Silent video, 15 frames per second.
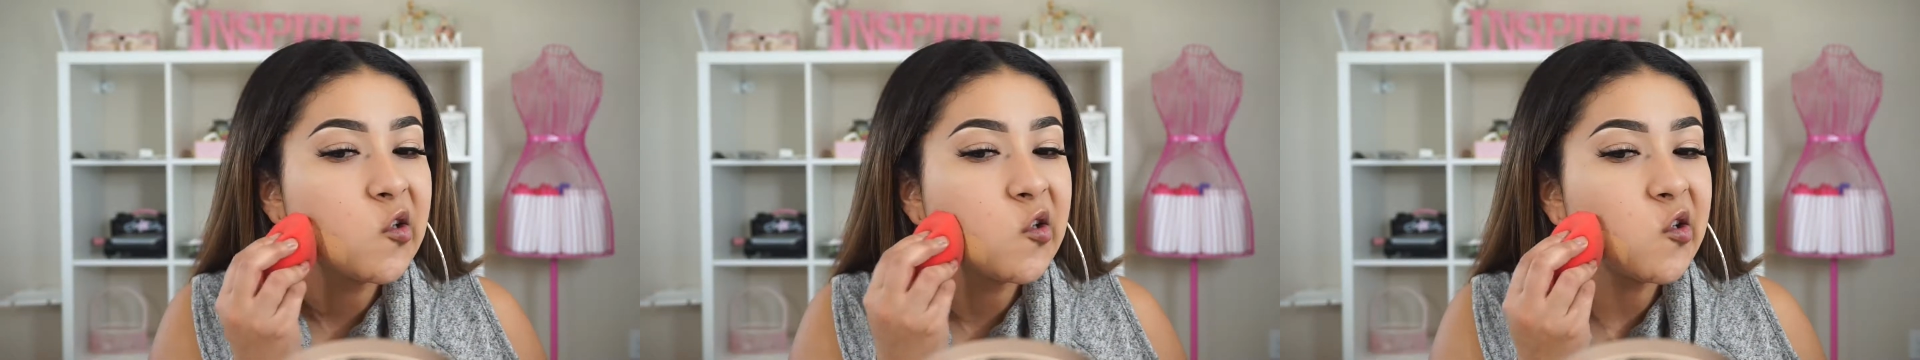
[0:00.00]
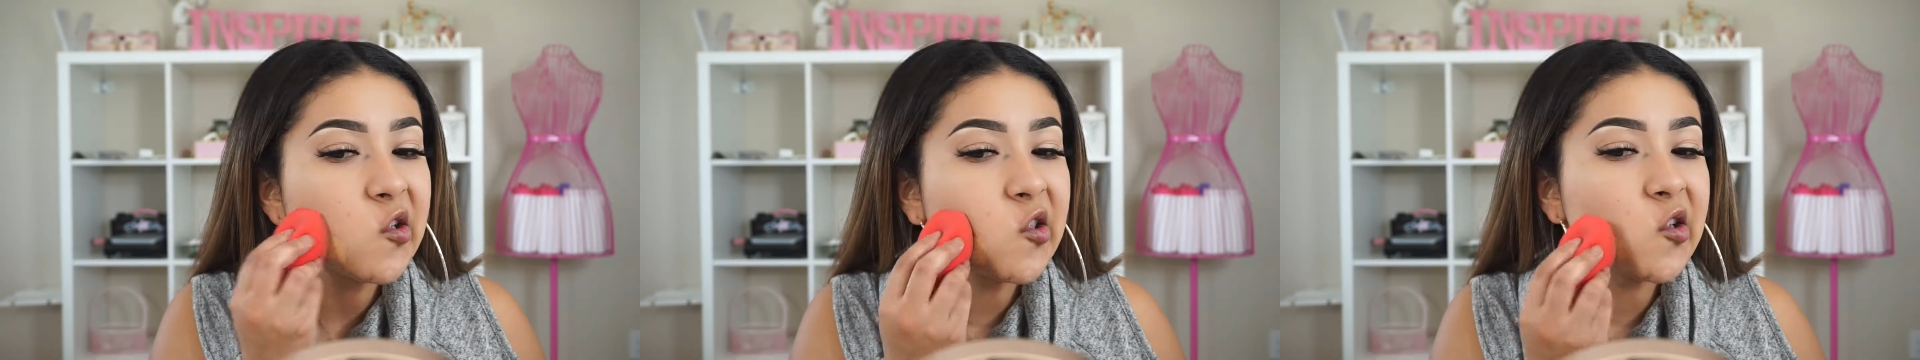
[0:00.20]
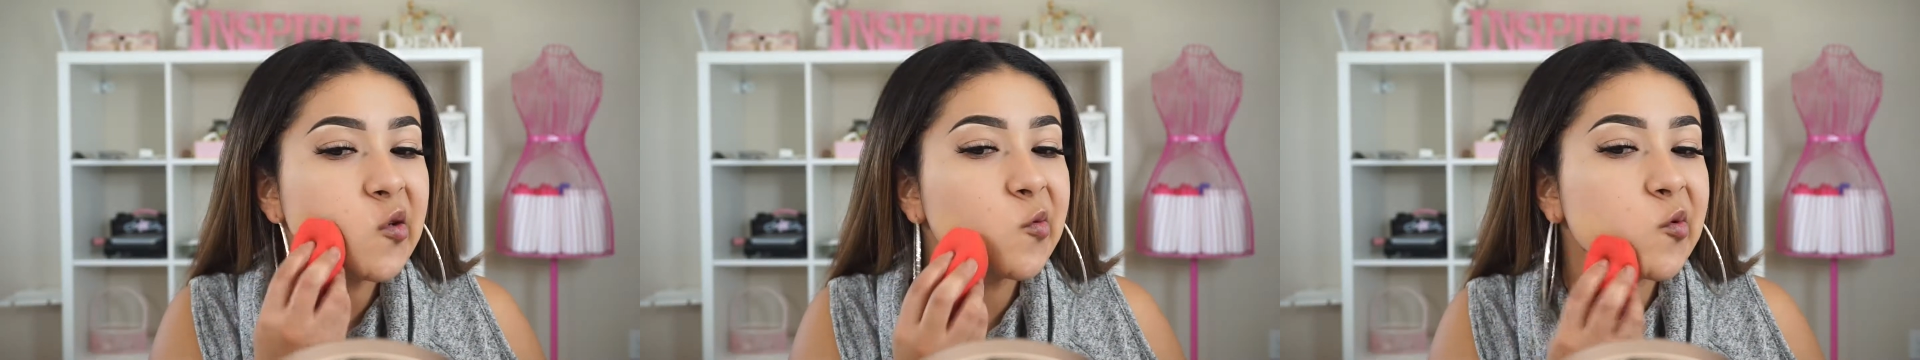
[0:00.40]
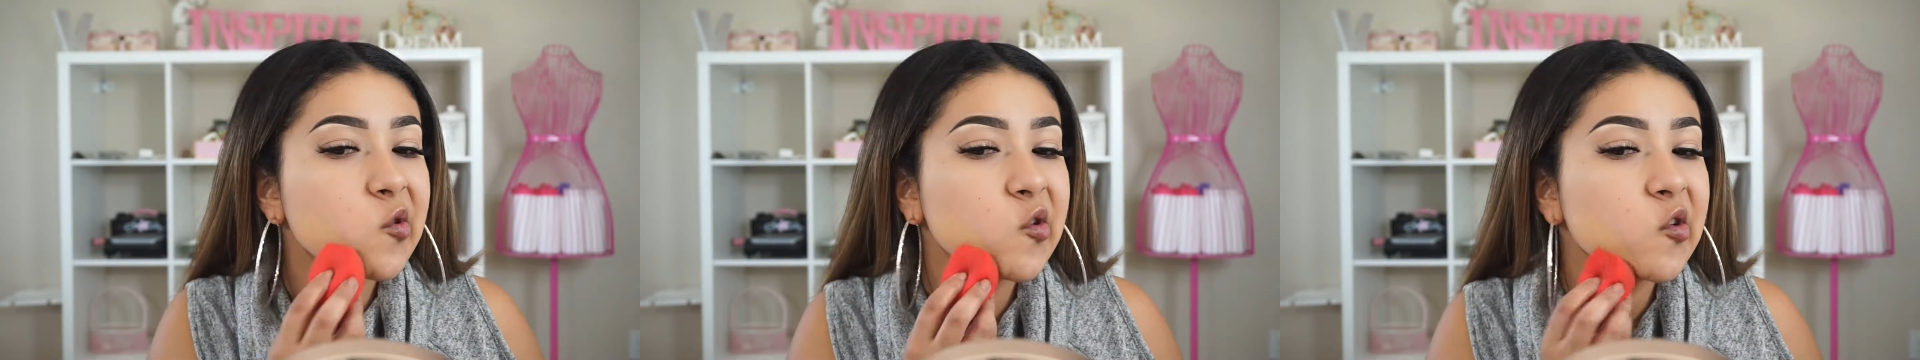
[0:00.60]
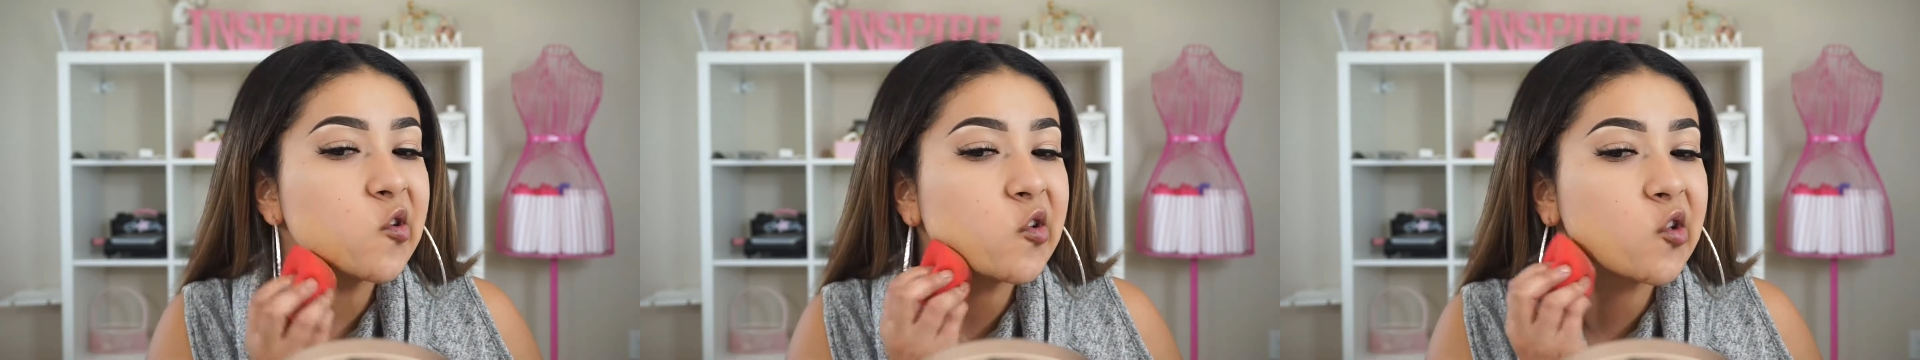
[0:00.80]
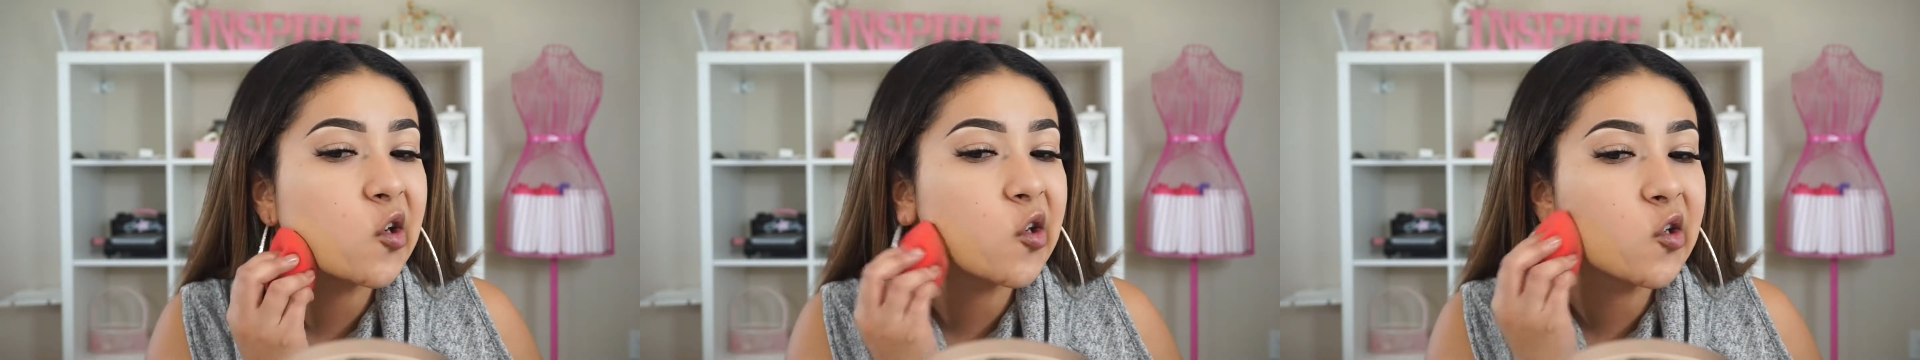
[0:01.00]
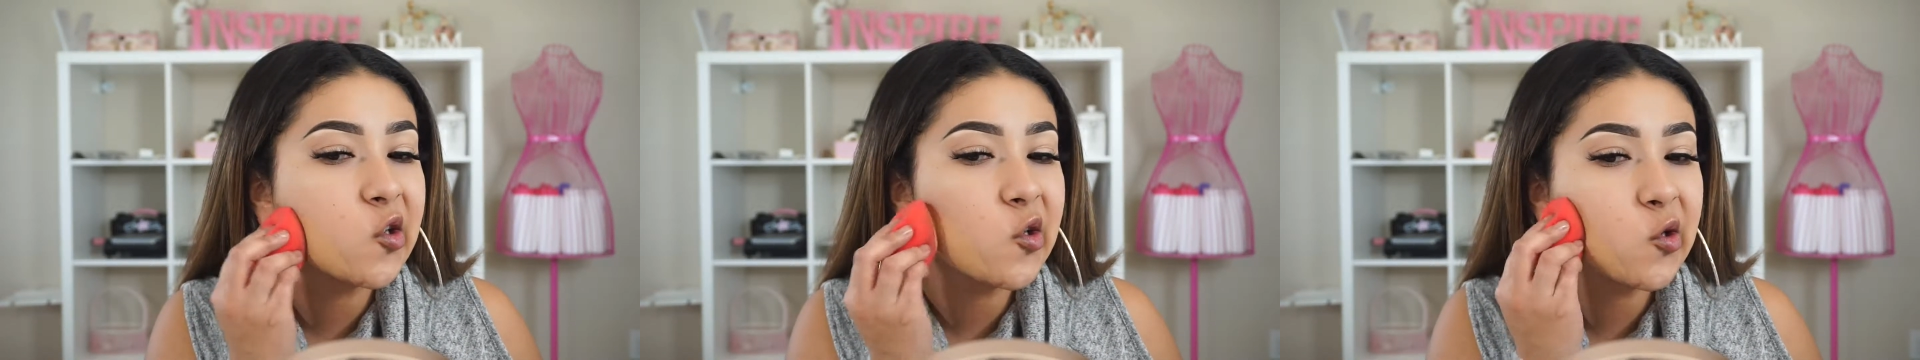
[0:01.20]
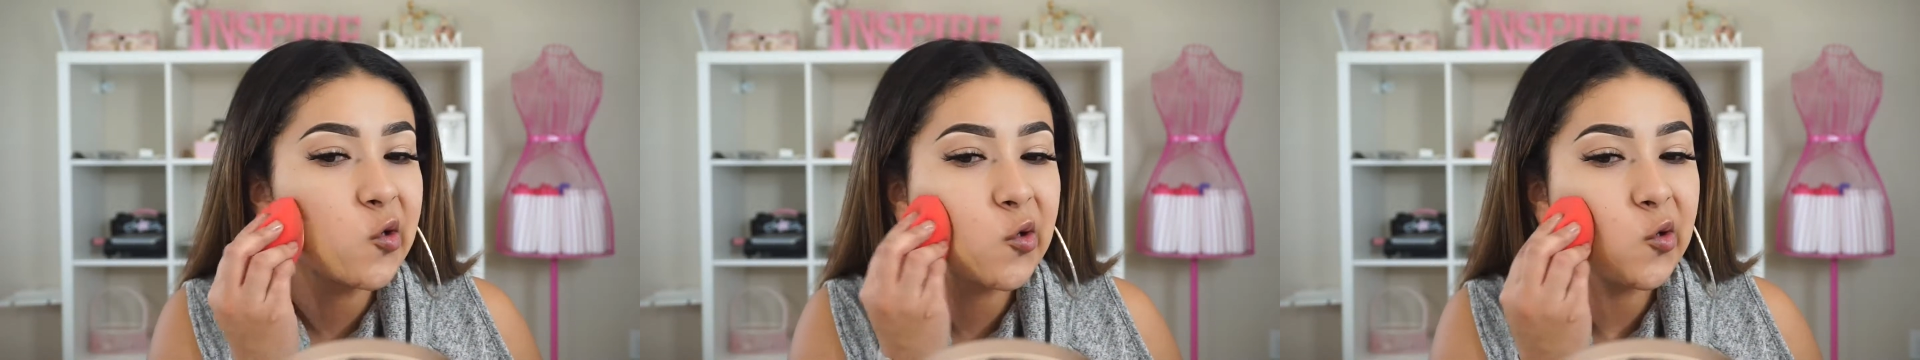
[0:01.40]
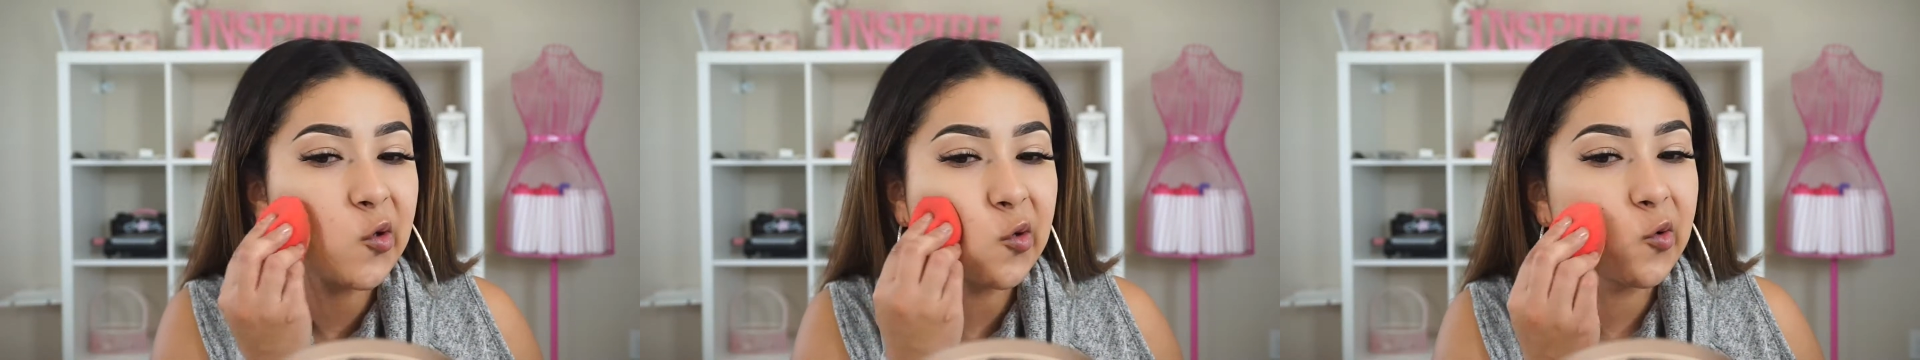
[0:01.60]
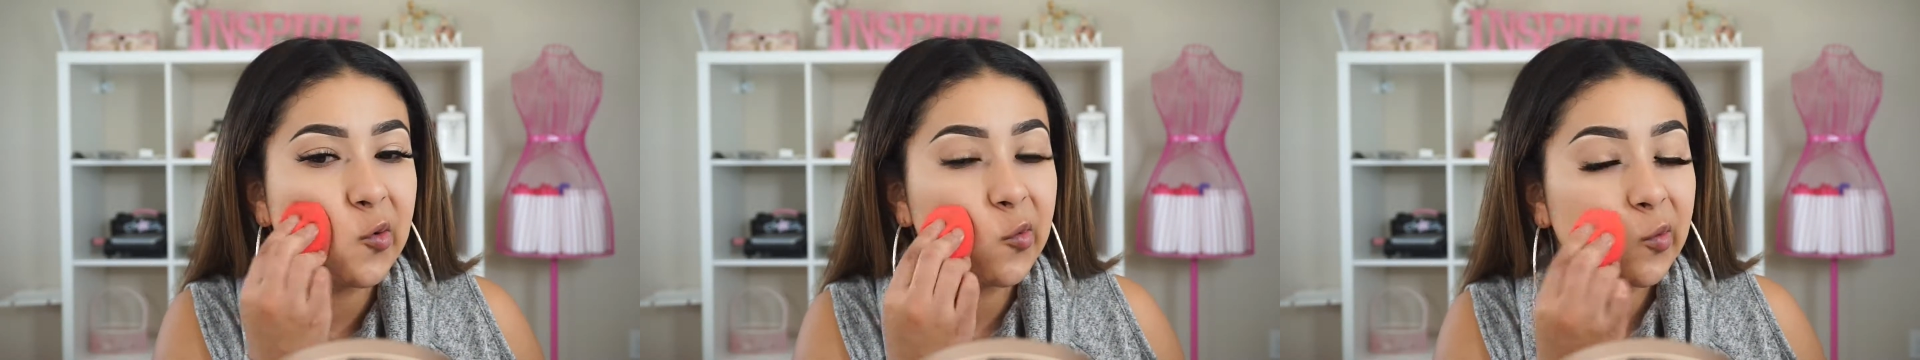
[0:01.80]
and then I'm just going to start
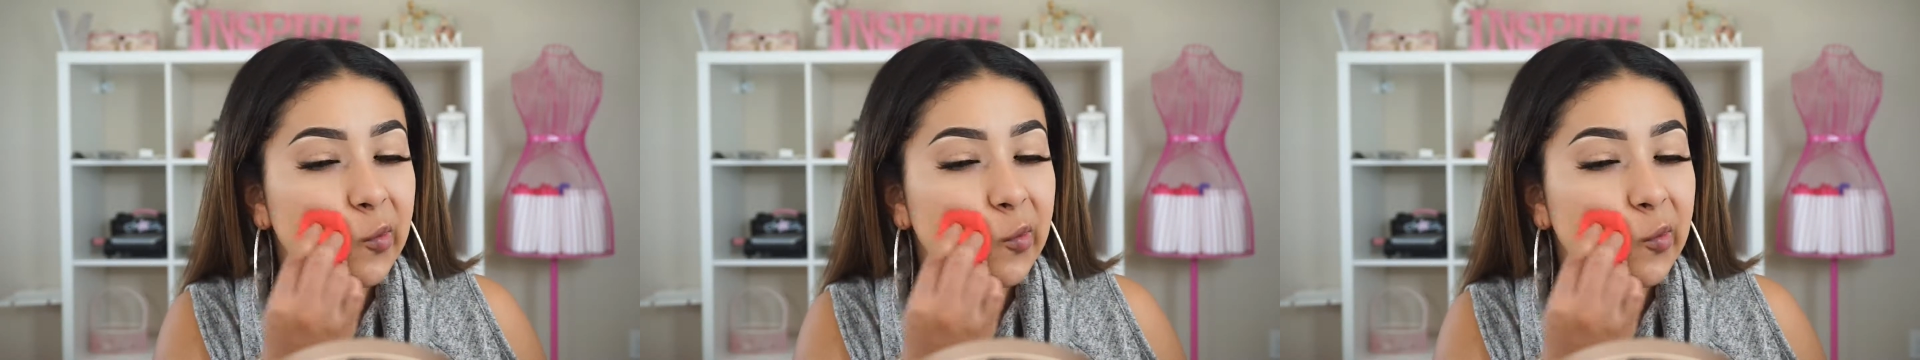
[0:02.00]
to